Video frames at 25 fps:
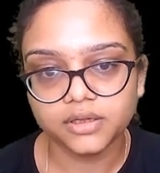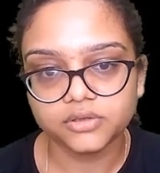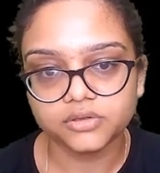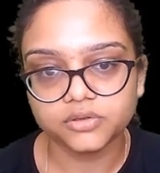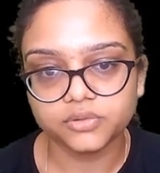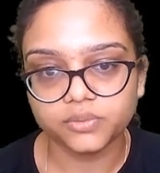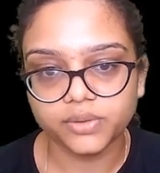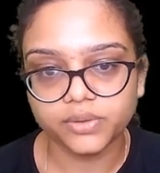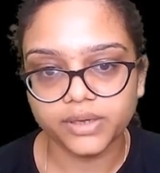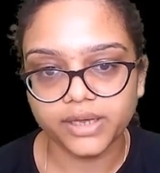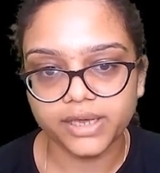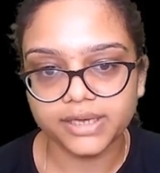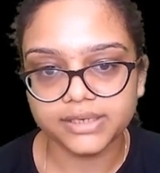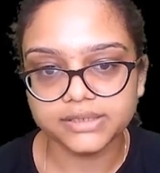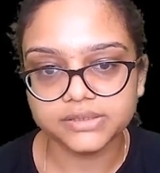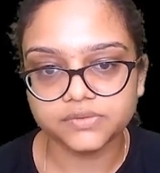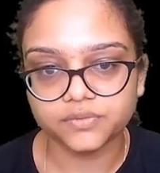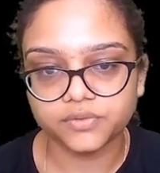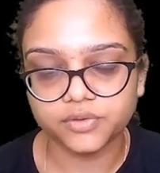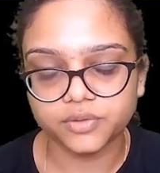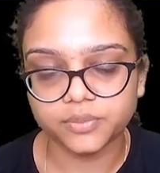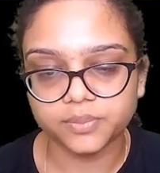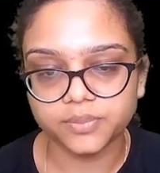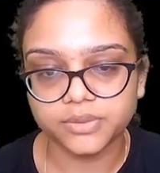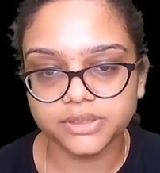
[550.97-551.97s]
So x
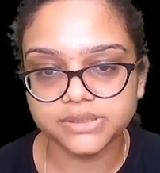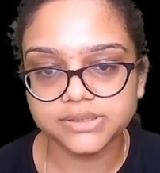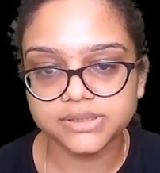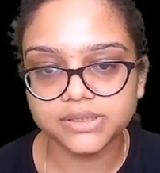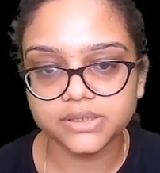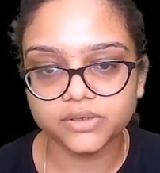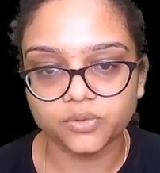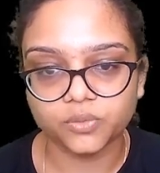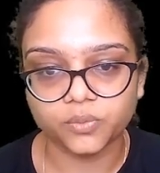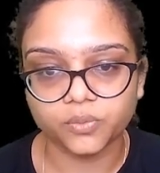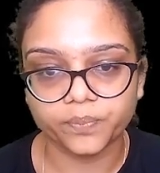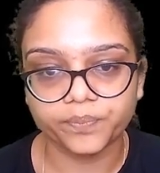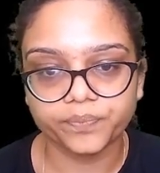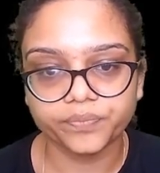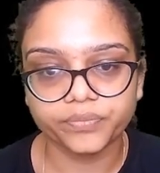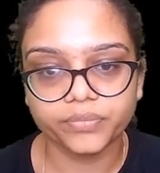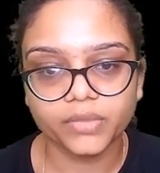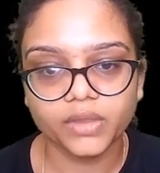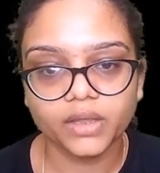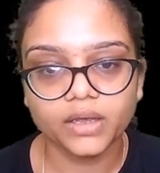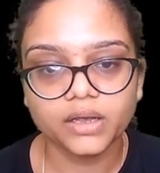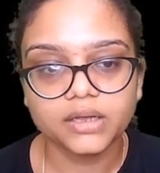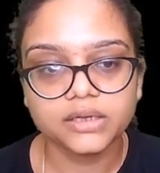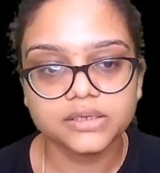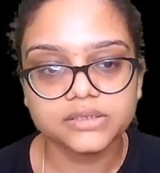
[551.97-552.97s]
would be 0.
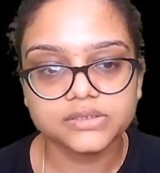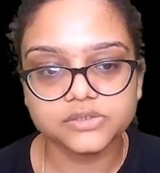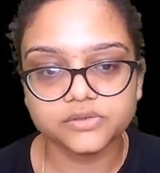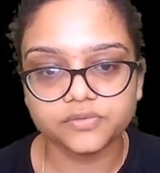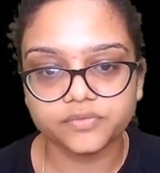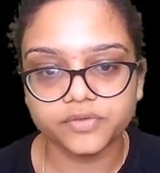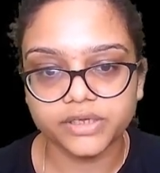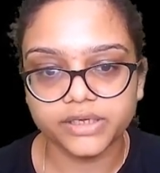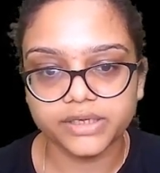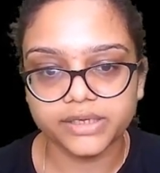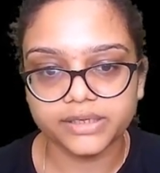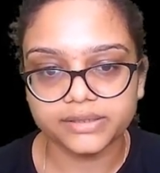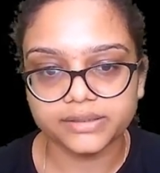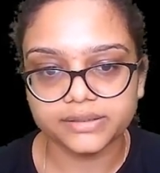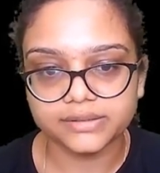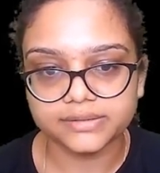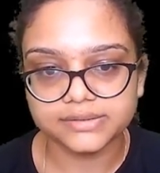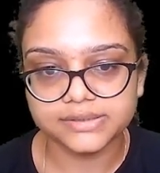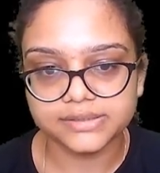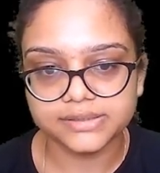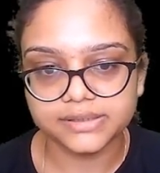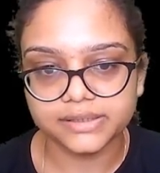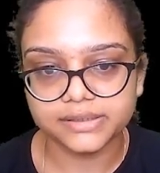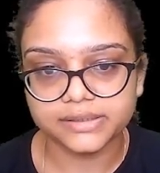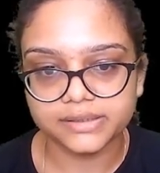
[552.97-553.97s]
So we can
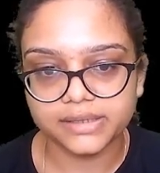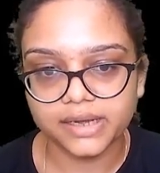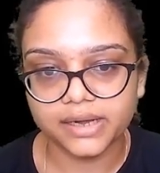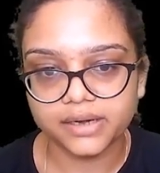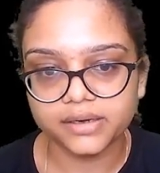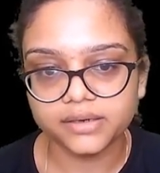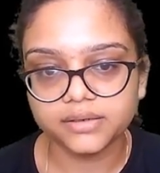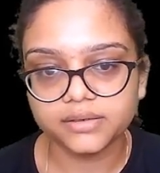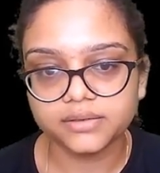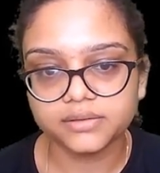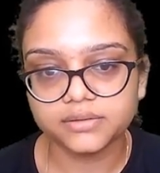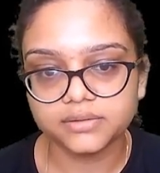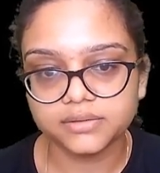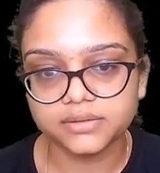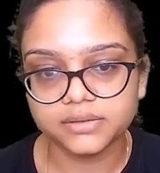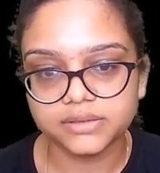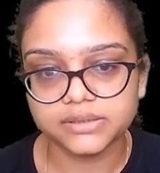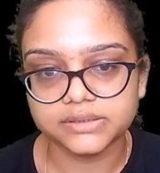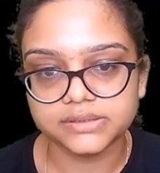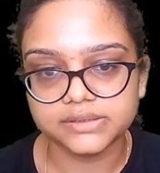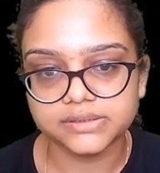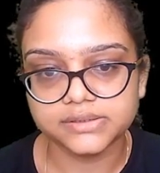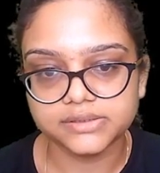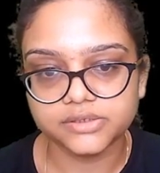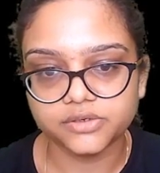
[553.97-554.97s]
say that
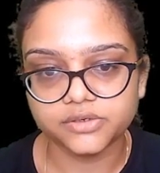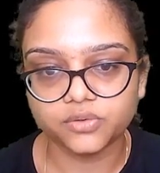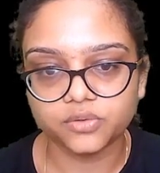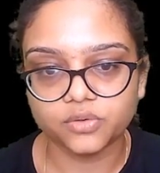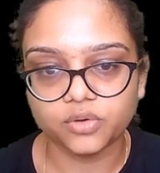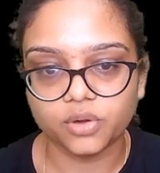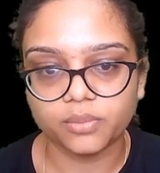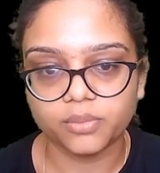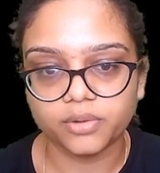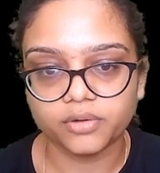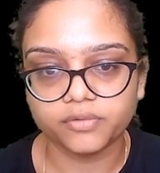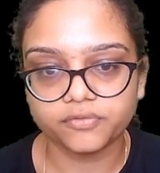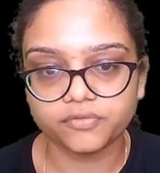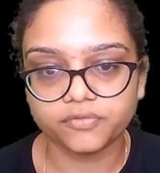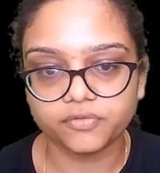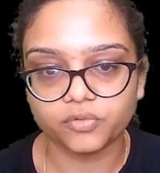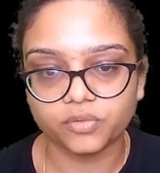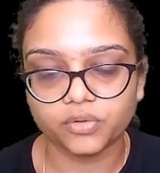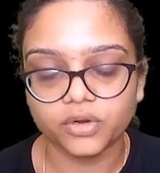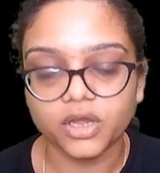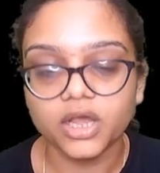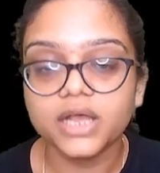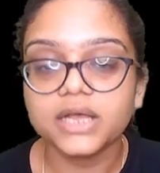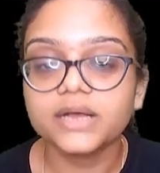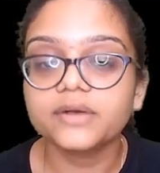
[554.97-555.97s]
it's 0,
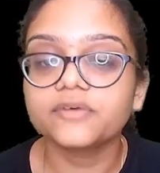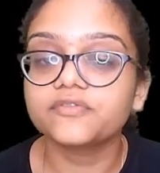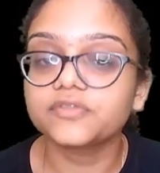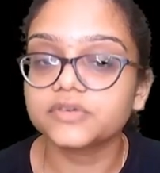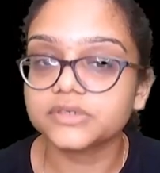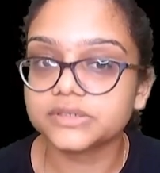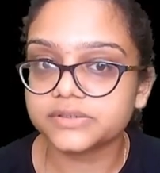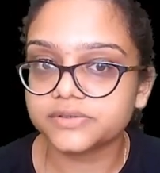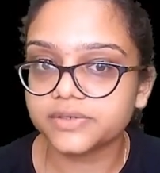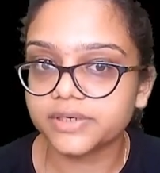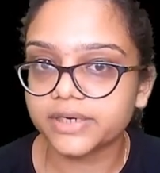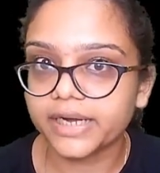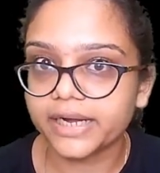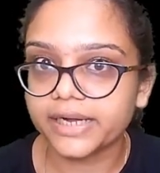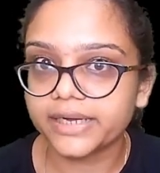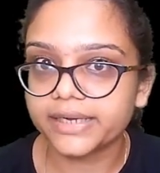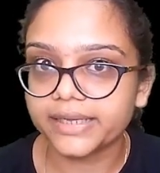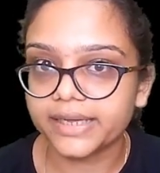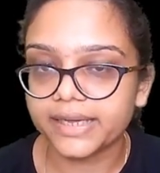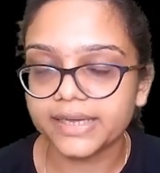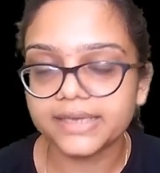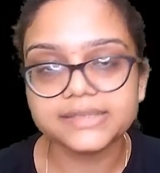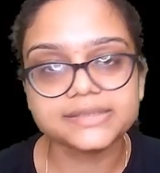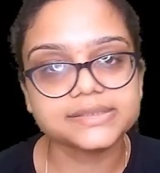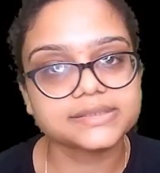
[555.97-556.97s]
4. First we write
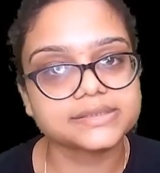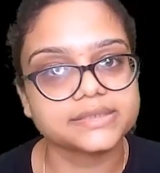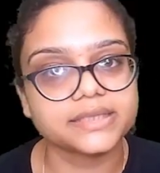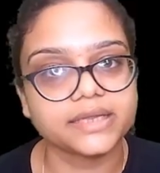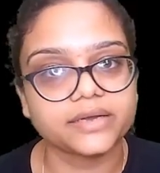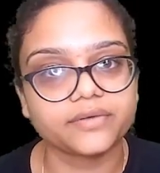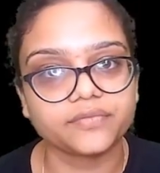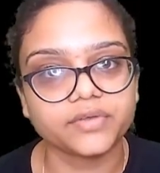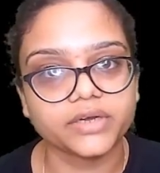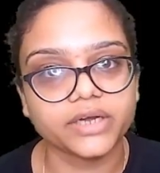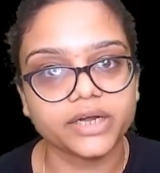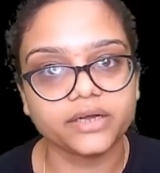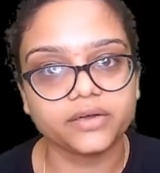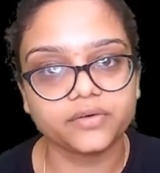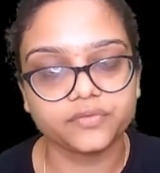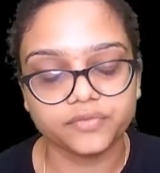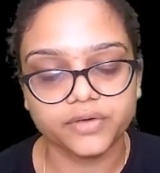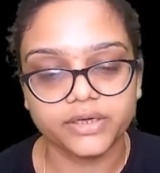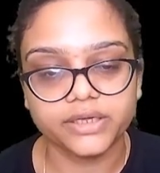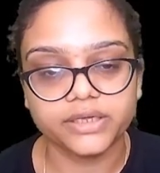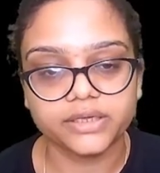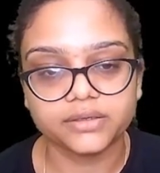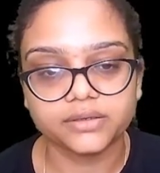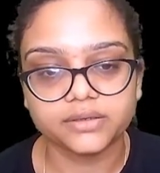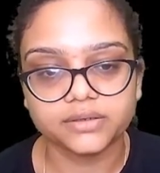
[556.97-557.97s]
x, then we write
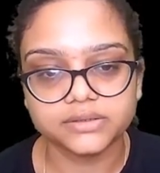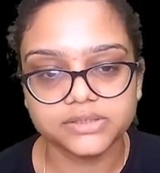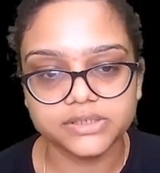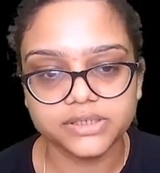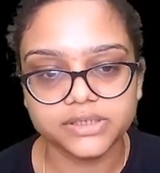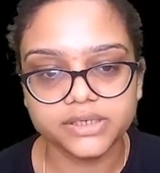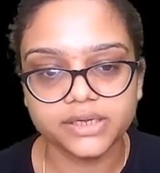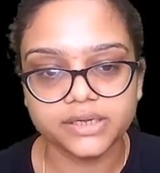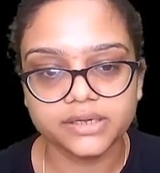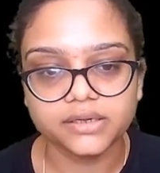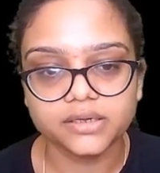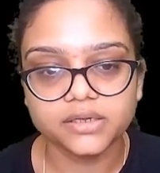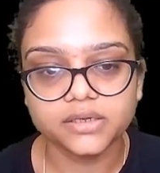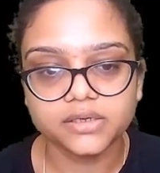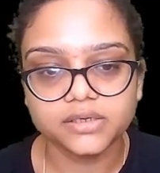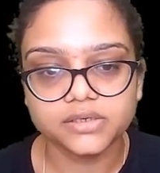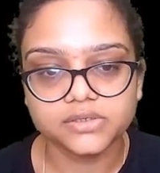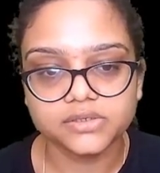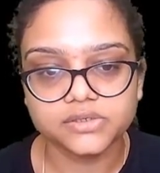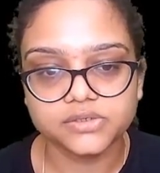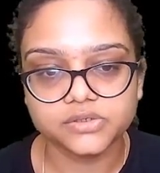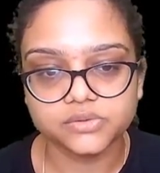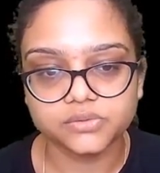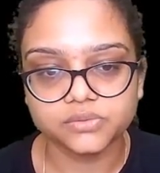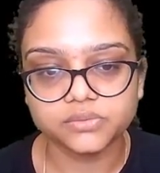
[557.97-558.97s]
y. Okay,
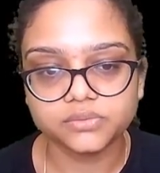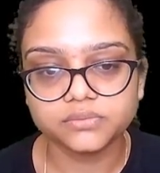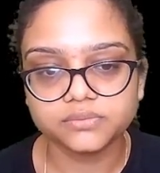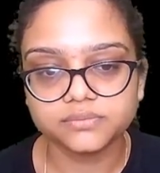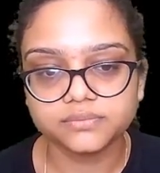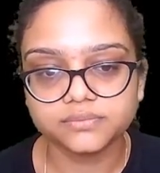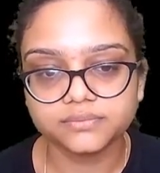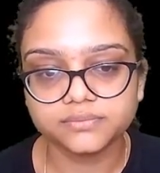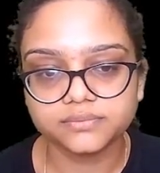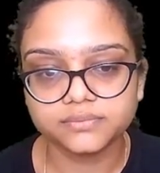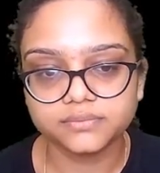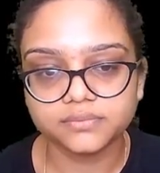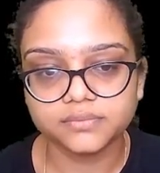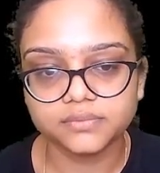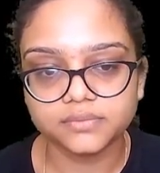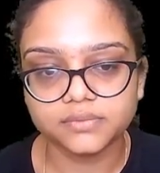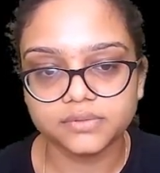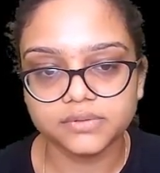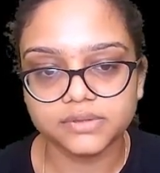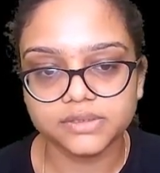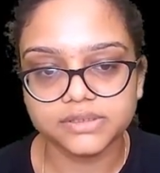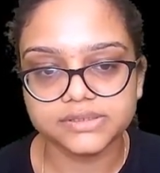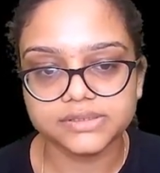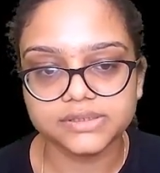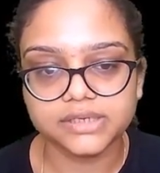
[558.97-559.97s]
so
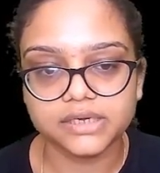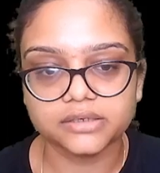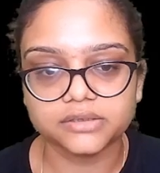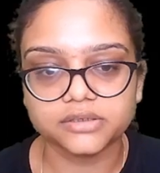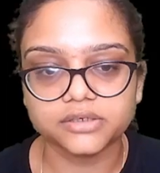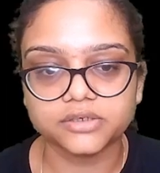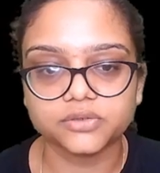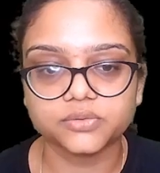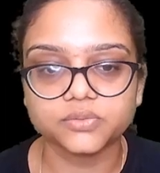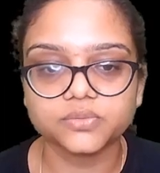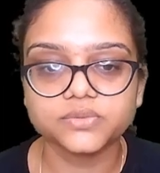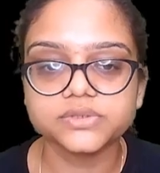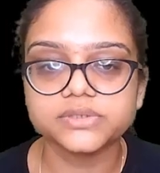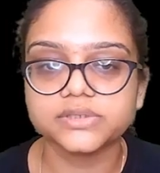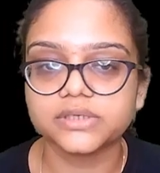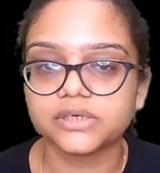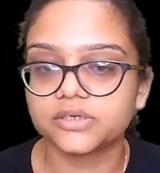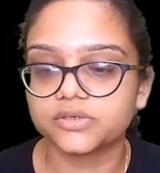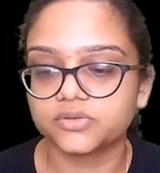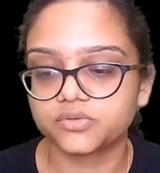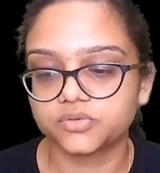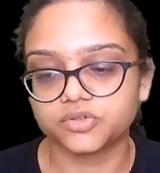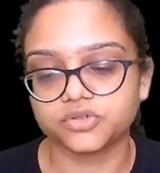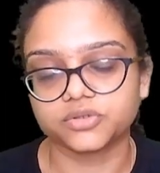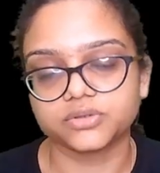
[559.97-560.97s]
these are the 2
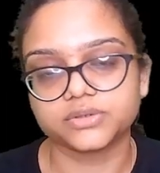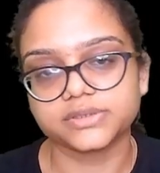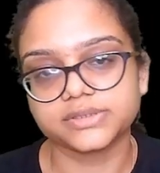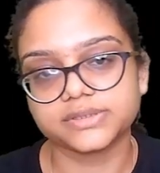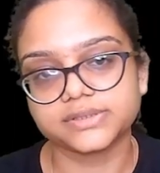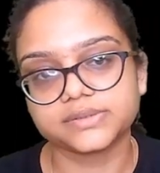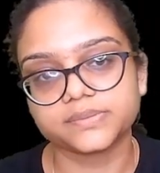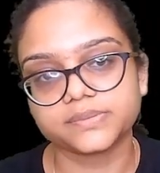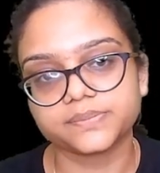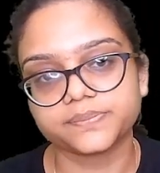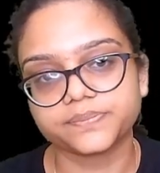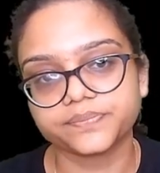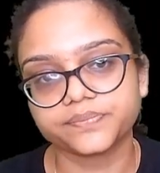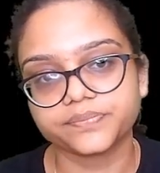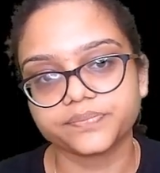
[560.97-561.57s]
solutions.